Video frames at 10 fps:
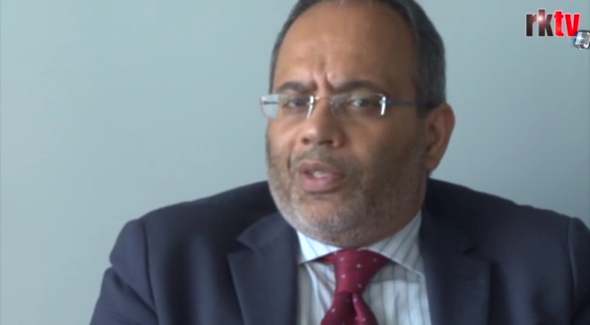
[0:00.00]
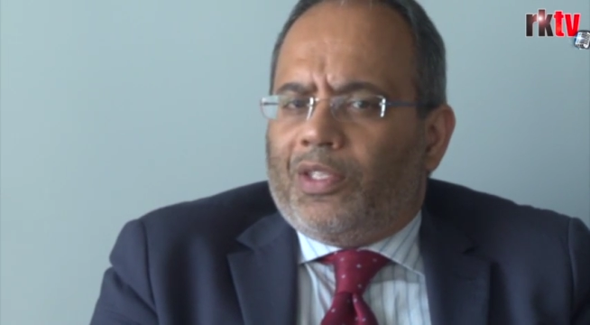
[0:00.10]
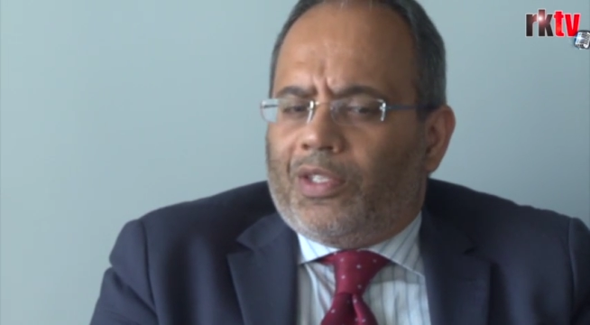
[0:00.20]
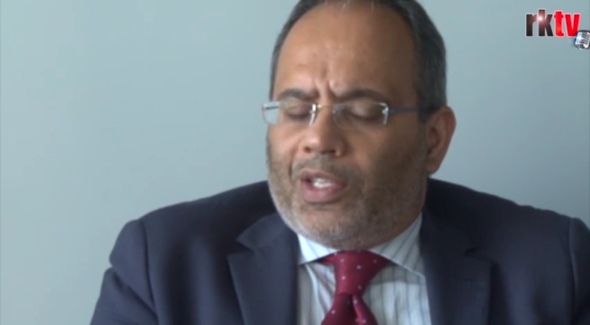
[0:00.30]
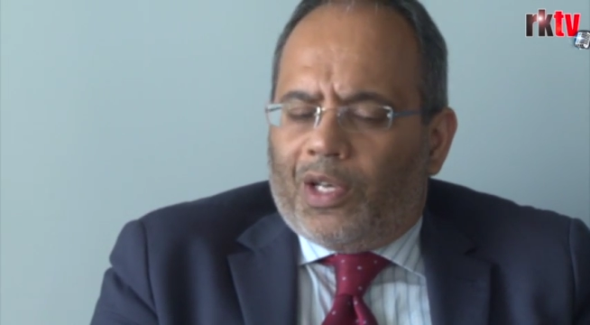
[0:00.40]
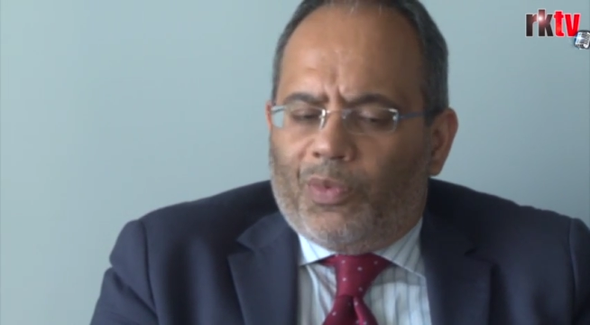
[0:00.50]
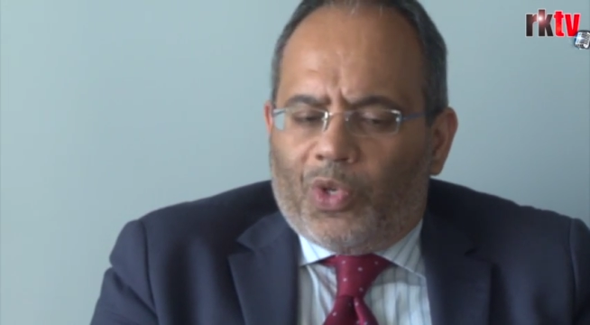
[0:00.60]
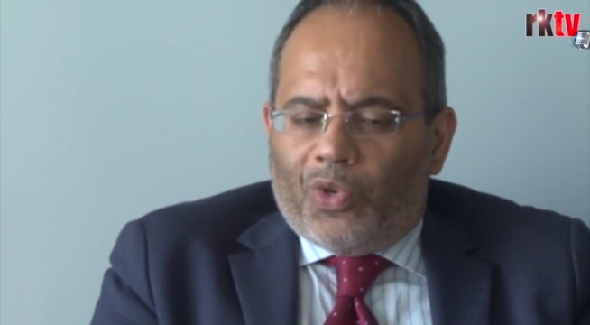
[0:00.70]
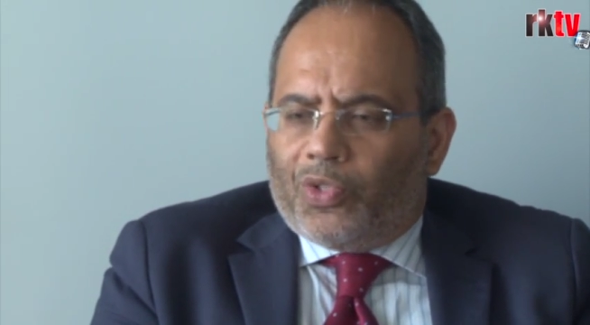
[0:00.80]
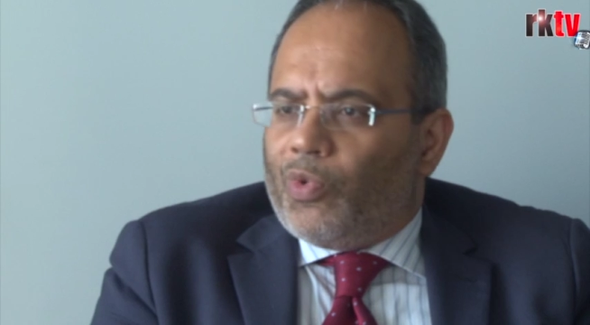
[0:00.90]
necessarily
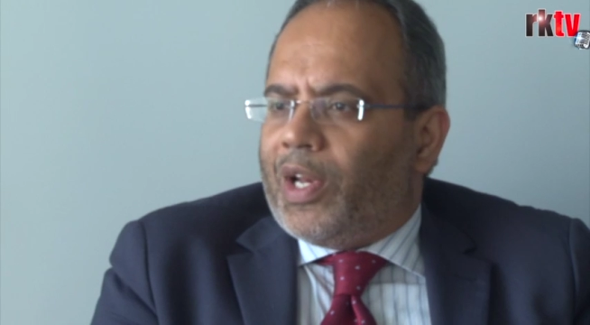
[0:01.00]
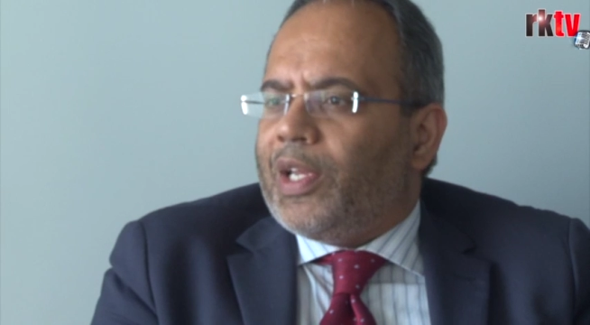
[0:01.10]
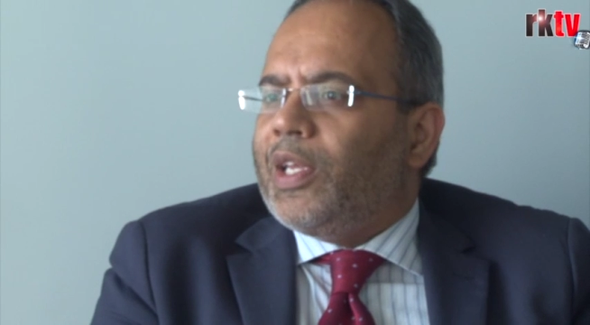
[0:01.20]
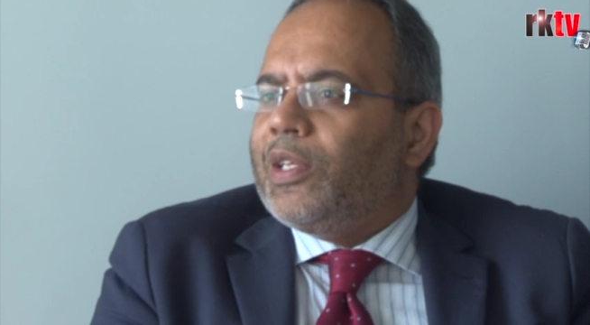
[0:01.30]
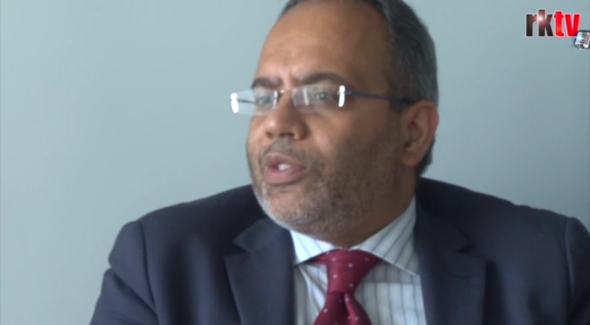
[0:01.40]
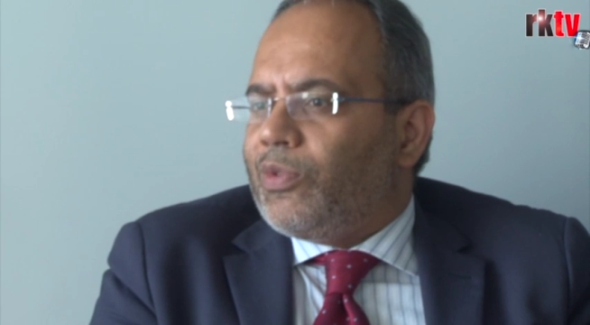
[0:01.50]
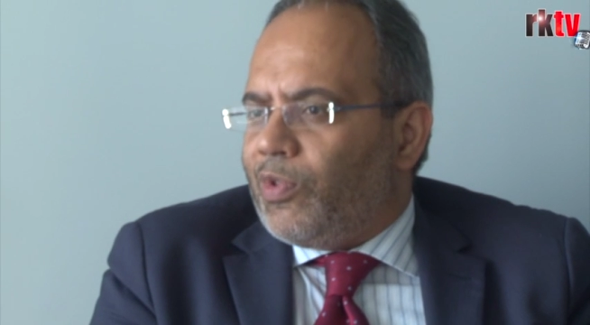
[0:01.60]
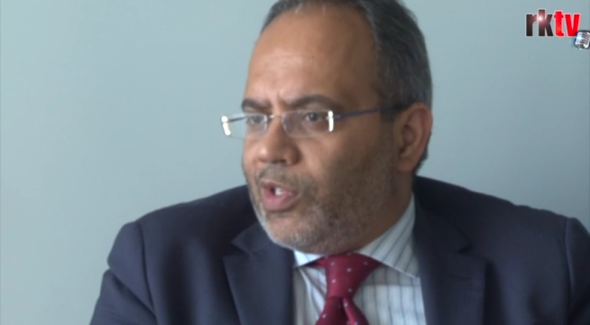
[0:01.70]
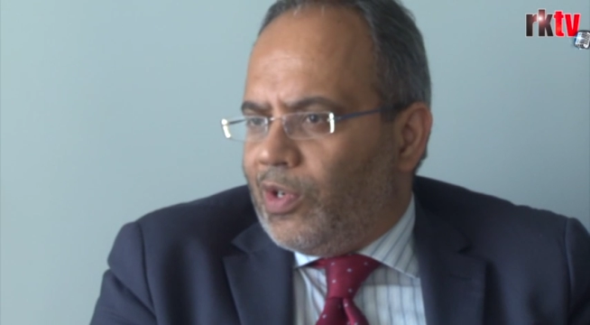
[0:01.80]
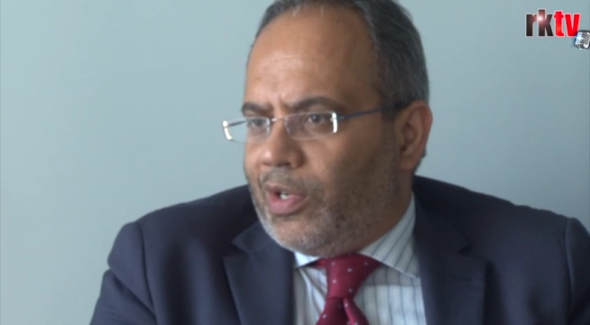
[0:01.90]
because you are against
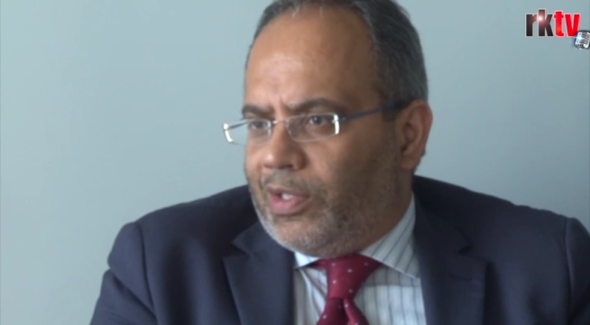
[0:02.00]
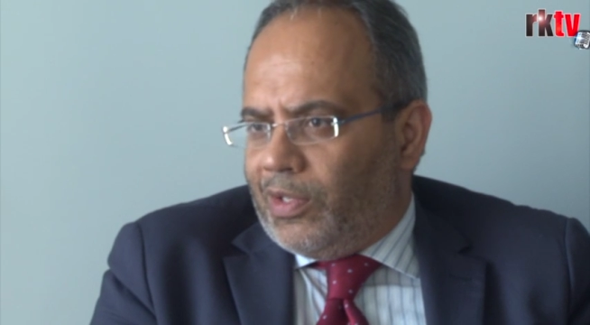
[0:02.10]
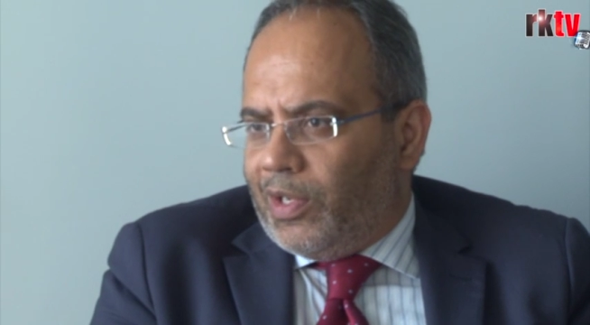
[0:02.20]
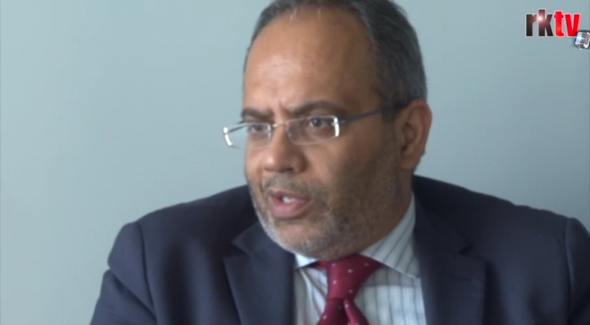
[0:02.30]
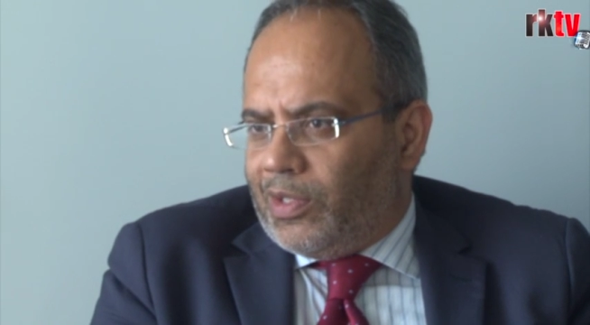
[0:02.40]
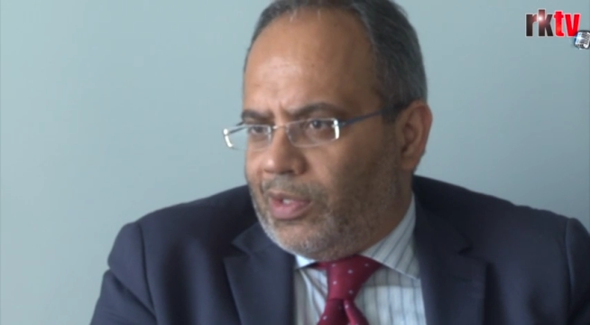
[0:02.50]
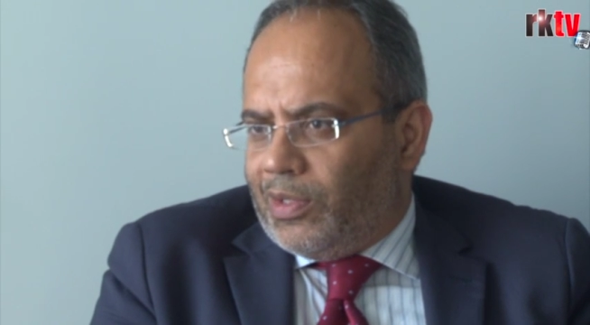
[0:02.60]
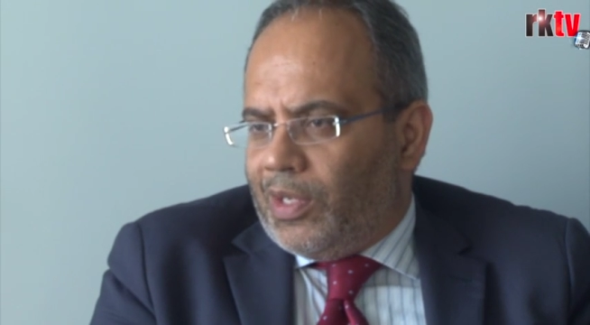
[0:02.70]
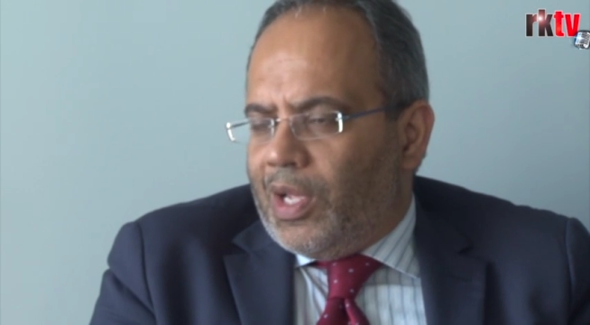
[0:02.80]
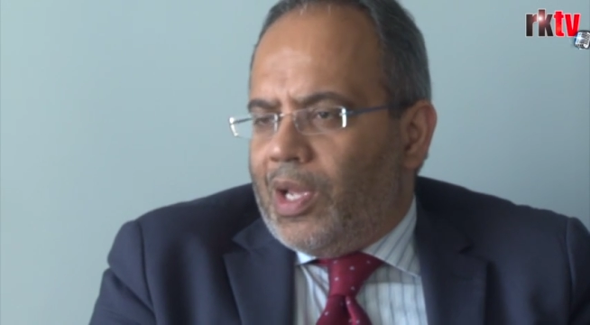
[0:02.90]
regional integration,
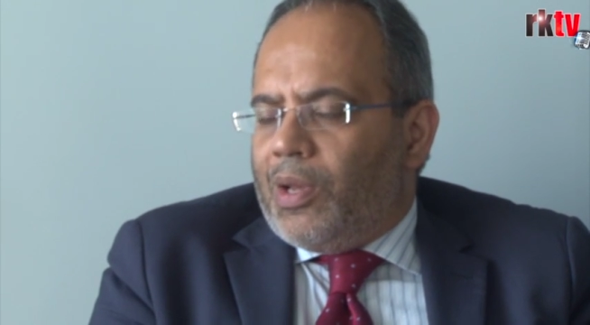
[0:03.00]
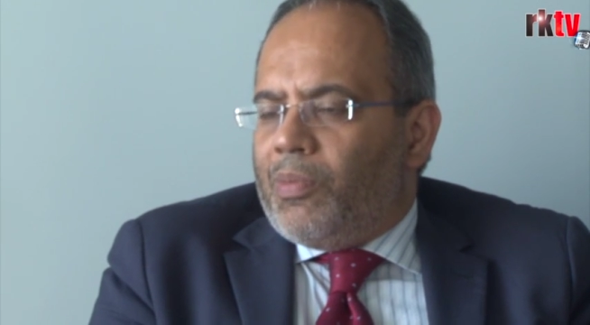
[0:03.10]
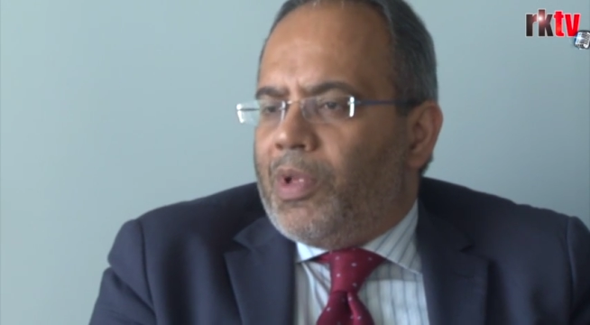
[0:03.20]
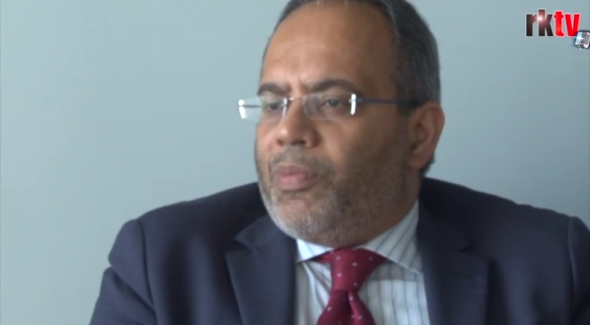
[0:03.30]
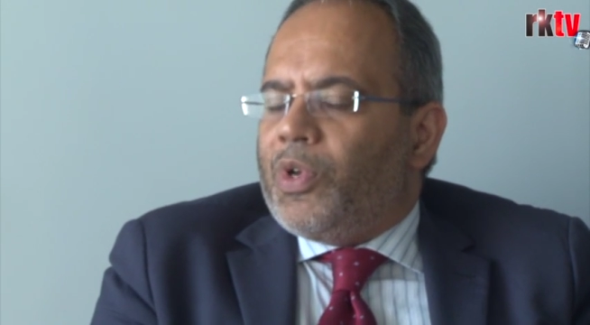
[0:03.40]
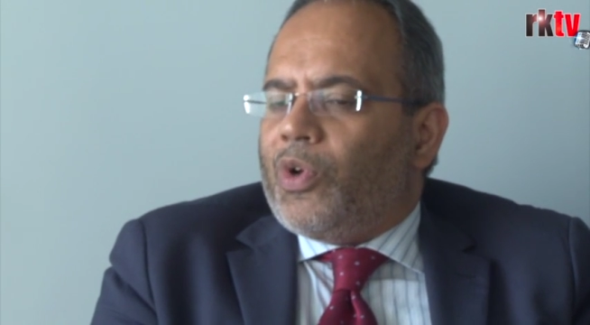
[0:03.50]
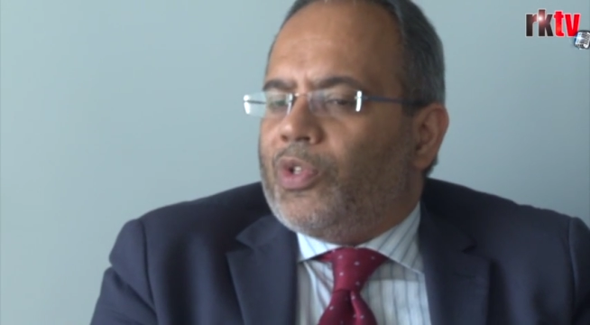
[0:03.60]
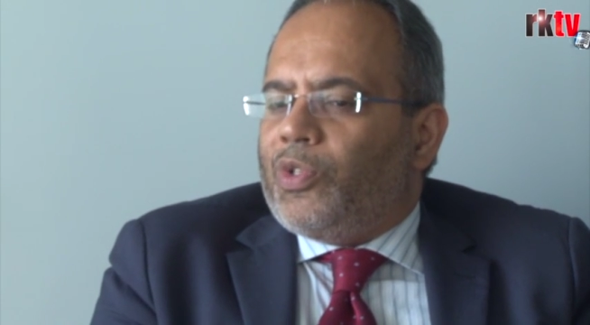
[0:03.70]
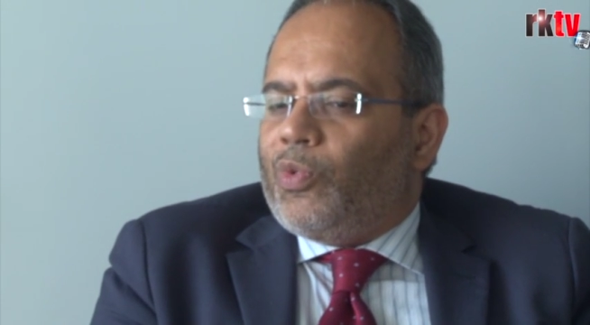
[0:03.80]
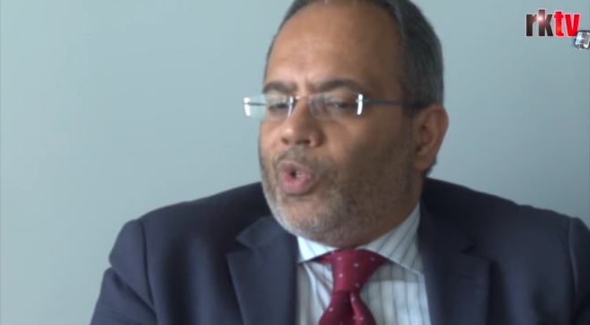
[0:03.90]
but
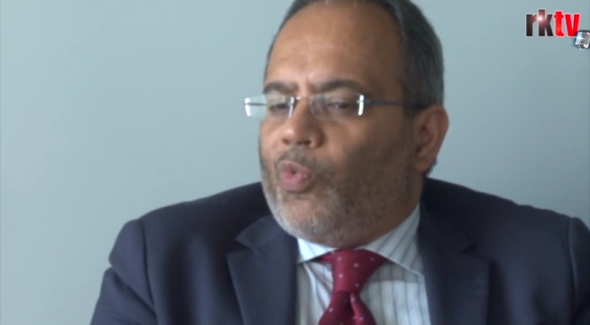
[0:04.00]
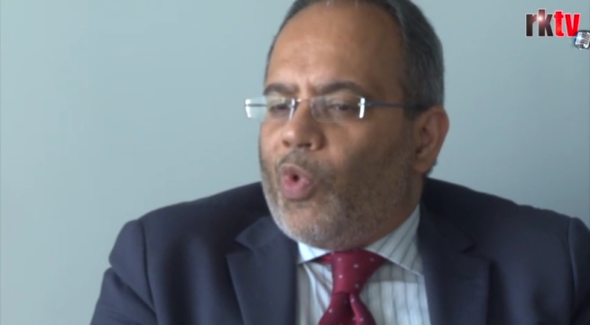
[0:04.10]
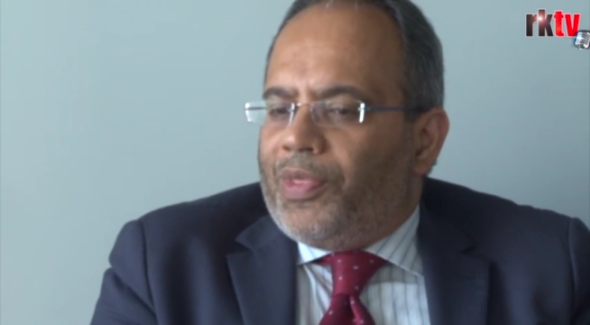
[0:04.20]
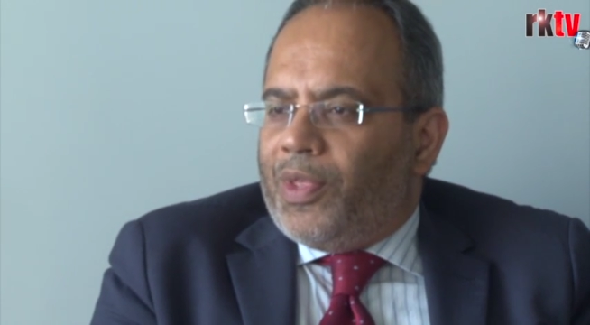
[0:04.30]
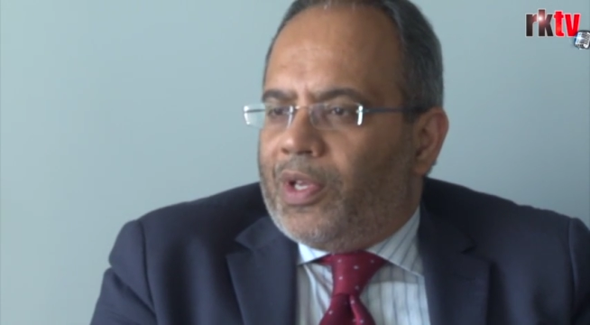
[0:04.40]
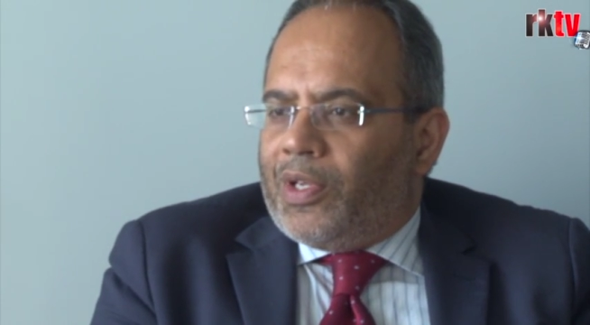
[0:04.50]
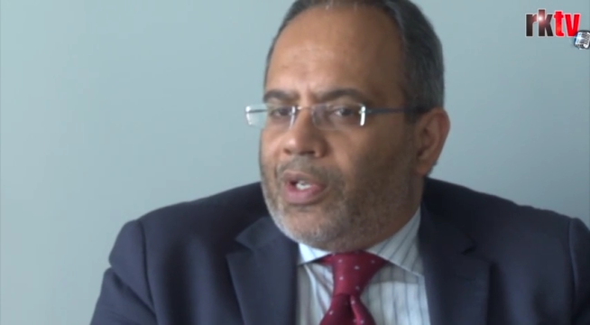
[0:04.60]
because you will wonder,